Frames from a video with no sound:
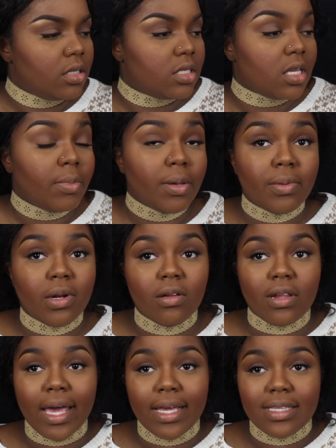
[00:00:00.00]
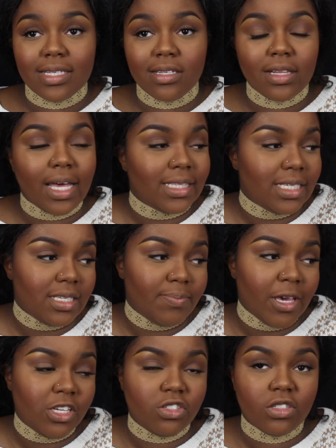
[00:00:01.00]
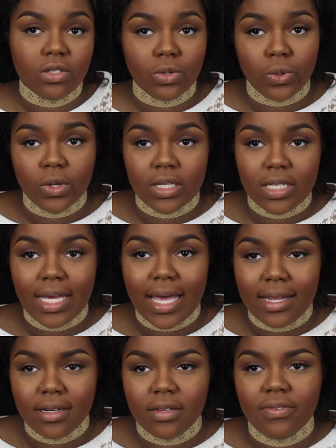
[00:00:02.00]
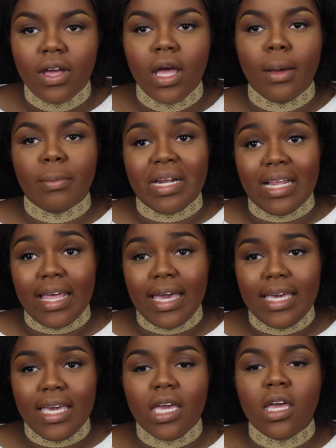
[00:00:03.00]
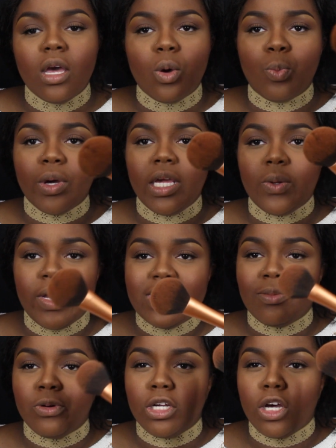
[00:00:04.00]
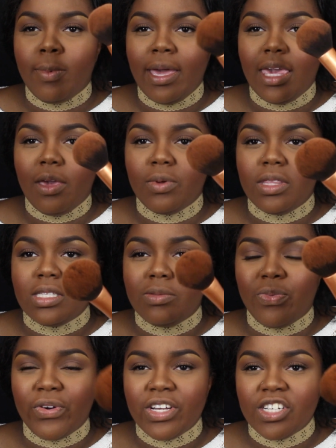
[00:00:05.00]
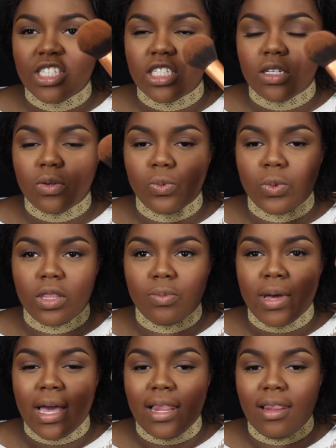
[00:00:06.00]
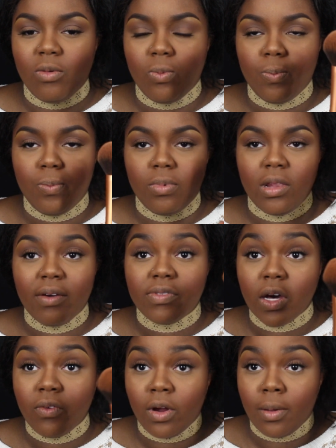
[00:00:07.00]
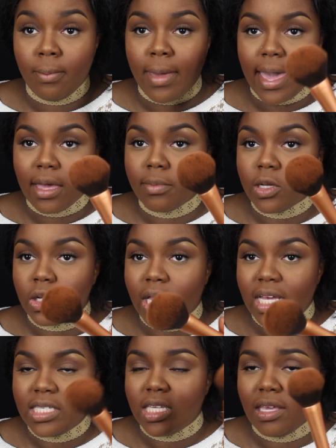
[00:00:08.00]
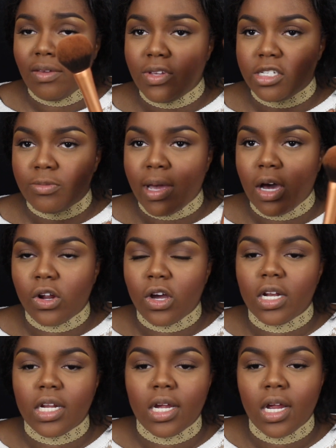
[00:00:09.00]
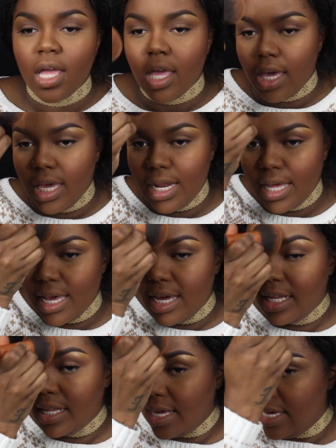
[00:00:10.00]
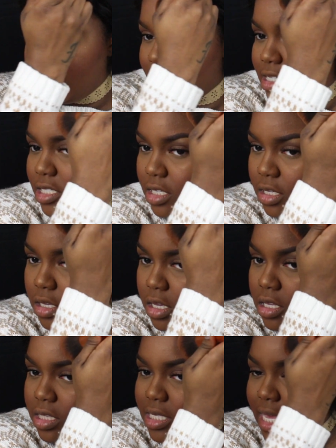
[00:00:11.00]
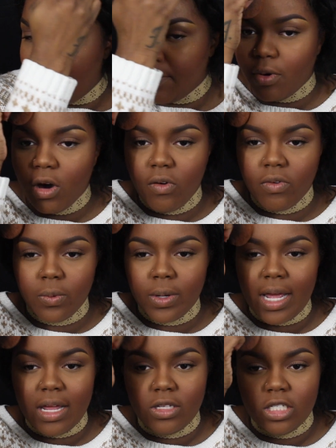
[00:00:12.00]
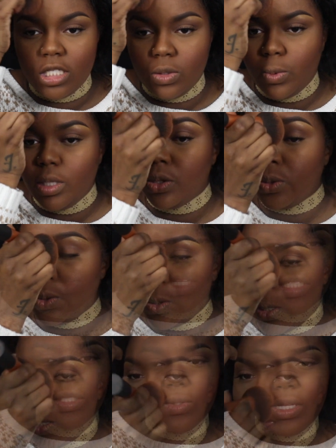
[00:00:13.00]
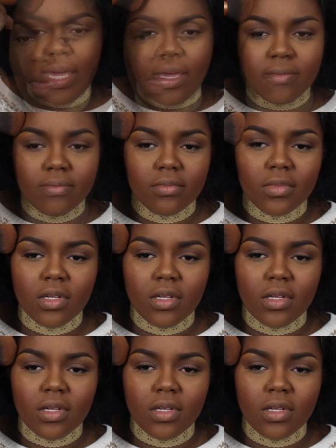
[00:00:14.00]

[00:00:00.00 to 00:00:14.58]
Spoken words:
Some people don't like to look like this. It makes you look oily kind of, but I like it. But anyways, I'm going to go back in with this brush with my leftover MAC mineralized finish powder on there, and I kind of like just tap over what I just went through. I only do that